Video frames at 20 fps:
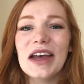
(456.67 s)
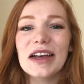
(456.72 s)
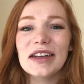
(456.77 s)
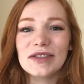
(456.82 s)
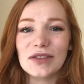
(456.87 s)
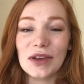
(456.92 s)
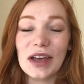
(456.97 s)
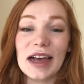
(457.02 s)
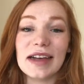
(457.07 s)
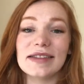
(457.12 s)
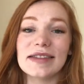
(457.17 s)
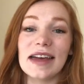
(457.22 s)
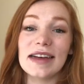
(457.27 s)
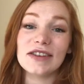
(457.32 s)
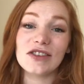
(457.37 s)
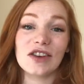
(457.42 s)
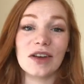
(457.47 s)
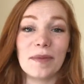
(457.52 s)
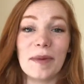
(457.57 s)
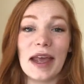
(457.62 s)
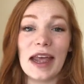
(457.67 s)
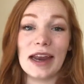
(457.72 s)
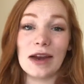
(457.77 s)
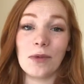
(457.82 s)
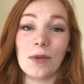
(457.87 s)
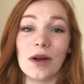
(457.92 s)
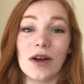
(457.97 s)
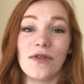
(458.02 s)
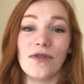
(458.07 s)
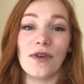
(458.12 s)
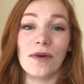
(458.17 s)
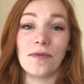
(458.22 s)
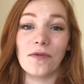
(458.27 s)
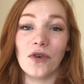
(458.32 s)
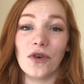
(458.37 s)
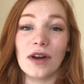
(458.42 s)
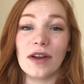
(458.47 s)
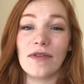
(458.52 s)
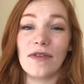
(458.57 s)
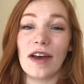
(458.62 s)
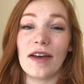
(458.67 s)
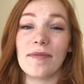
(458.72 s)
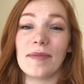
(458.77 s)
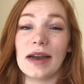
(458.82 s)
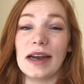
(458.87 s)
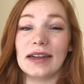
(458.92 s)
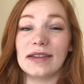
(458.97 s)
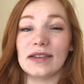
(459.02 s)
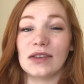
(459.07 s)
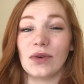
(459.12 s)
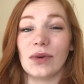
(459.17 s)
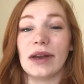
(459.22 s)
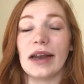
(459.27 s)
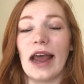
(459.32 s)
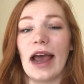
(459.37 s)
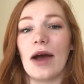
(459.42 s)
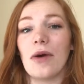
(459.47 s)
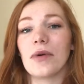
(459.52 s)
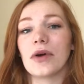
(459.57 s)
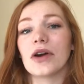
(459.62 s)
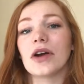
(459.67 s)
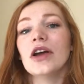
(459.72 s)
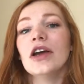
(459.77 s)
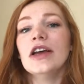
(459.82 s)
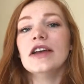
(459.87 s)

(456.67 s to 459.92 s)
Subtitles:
So yes, that took me anywhere from 45 minutes to an hour.